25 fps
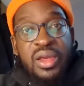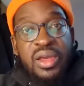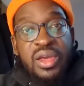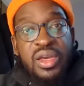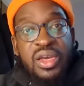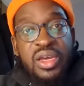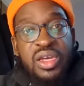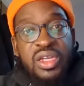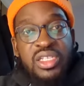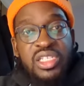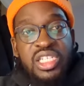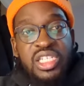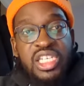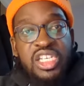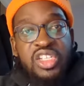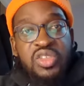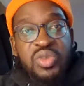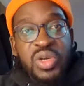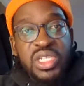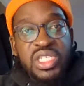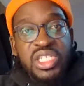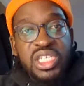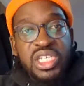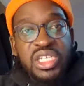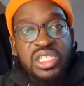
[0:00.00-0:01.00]

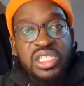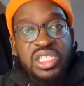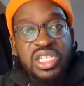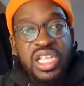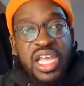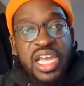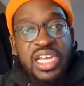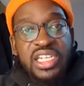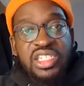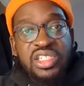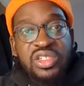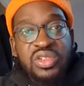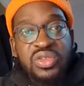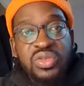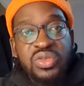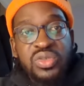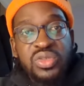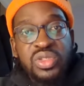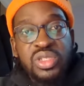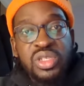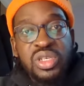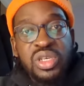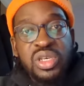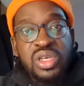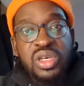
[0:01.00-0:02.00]
T20
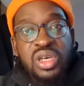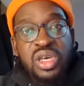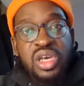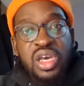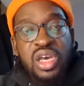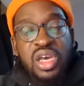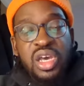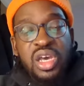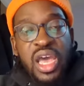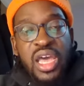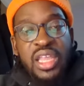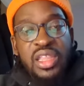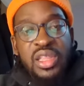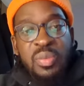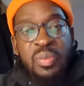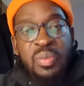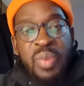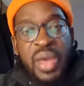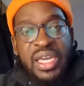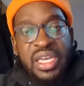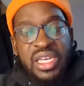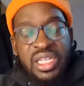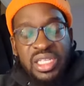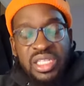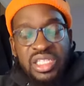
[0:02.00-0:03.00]
internationals at the
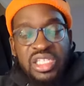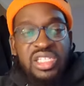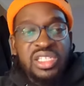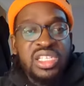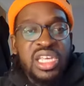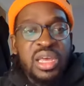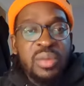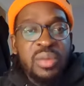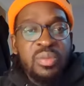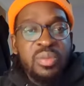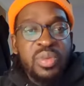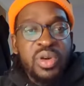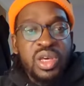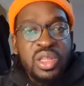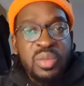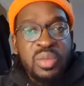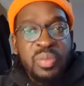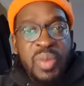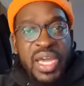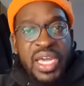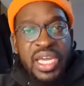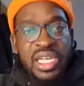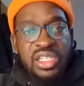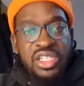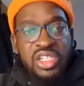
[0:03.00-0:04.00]
back in December, the
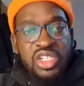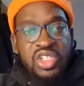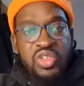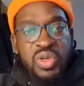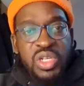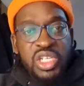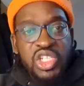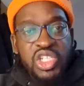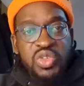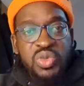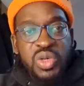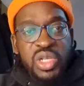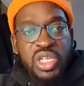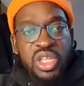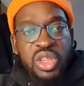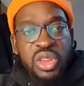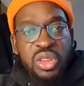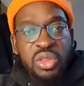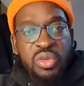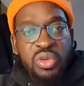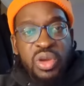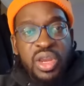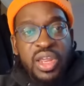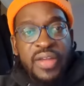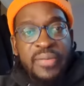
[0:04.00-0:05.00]
back end of
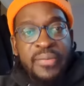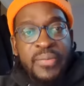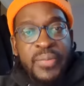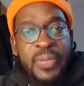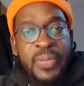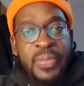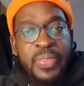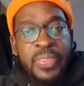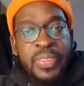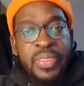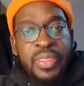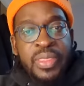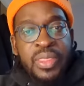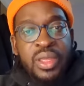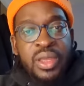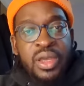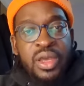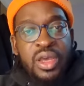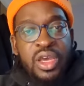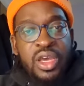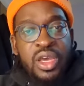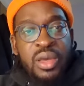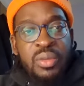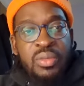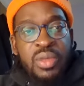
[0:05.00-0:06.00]
2023,
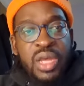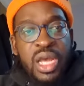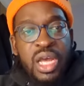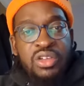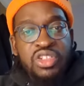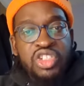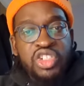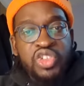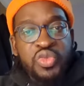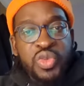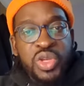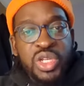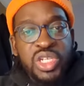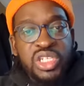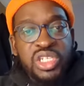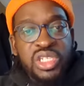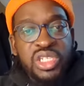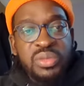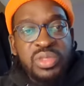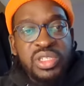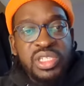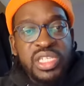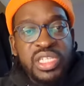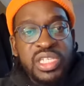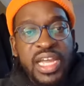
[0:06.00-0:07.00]
I'll just read you
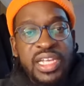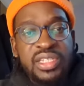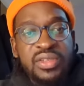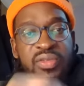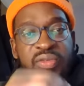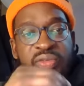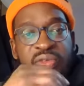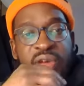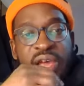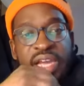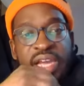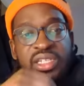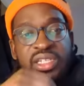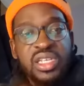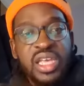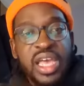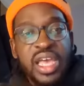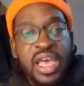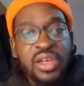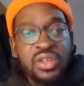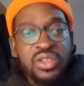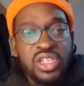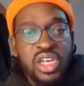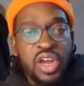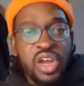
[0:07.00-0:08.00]
some stats and facts.
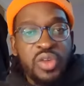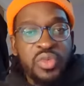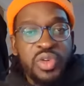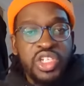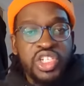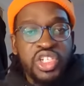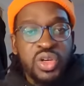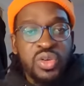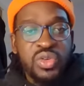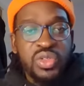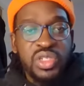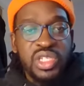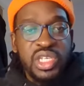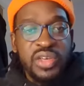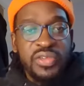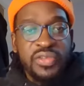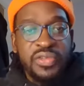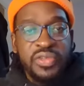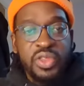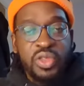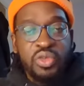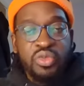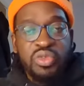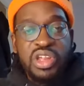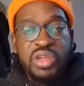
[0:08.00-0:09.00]
Alzari Joseph,
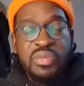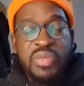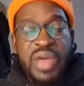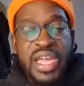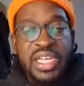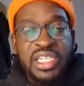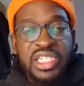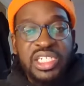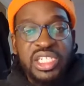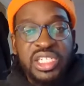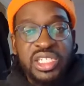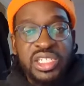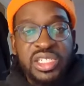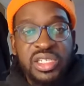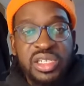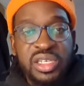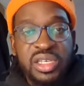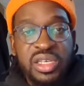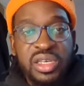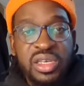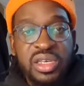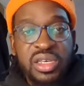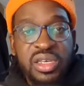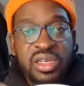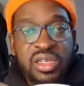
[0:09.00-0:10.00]
3 matches,
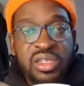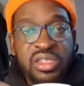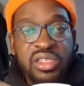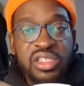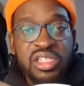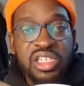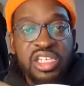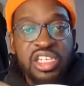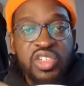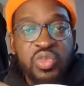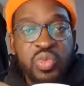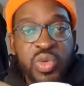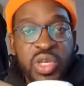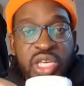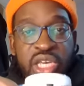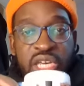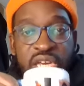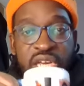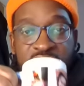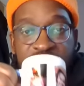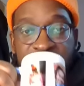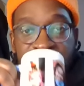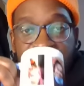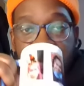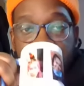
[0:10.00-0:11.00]
6
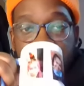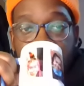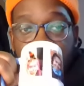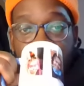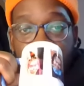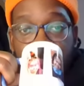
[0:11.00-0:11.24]
wickets.